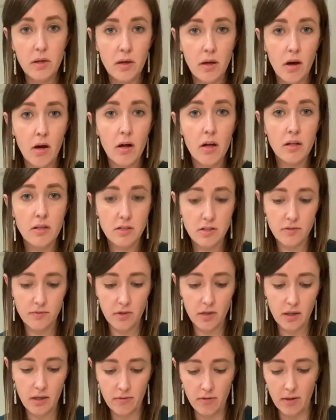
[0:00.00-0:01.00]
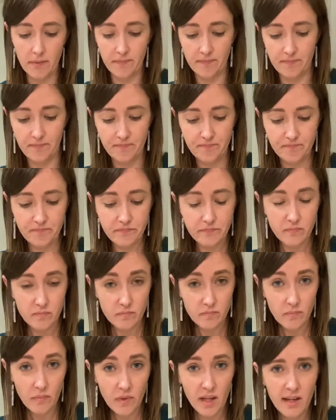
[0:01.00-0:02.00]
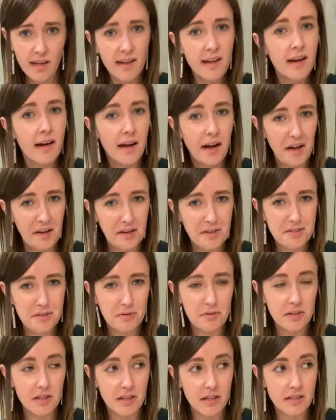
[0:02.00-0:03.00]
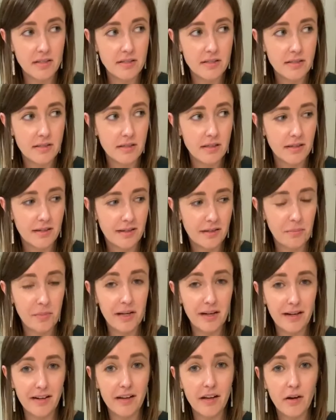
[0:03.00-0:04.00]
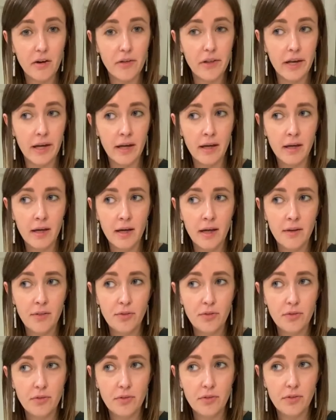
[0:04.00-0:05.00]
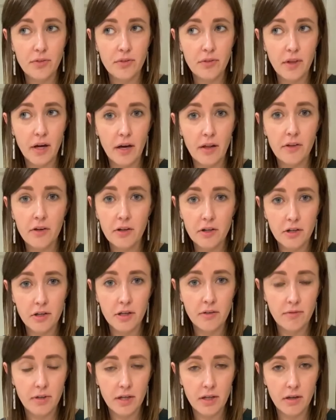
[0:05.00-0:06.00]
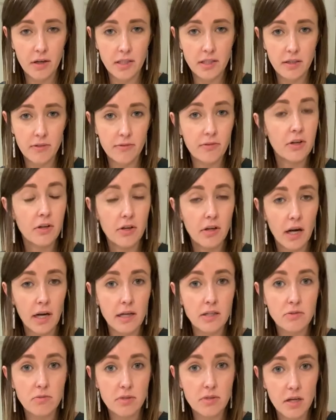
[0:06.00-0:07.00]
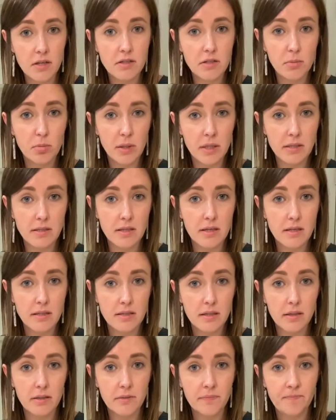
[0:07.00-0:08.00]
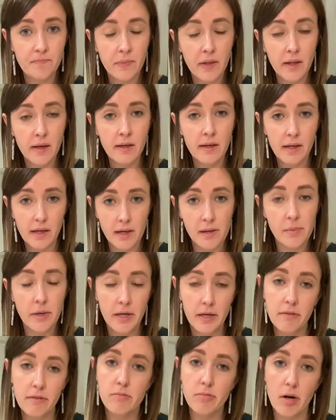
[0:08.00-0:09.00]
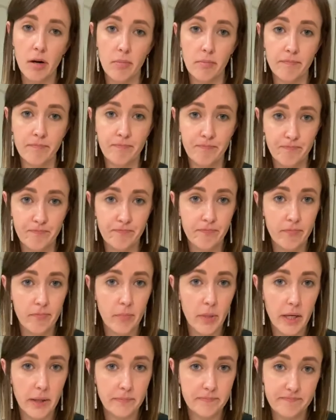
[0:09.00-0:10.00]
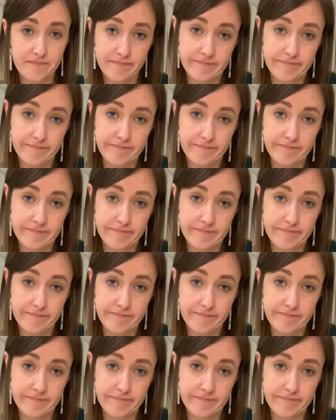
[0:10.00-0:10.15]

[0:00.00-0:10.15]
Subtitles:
all is forgiven. I also realized a minute ago that the other cooking video I did for you guys was also pizza, so I may have a problem, but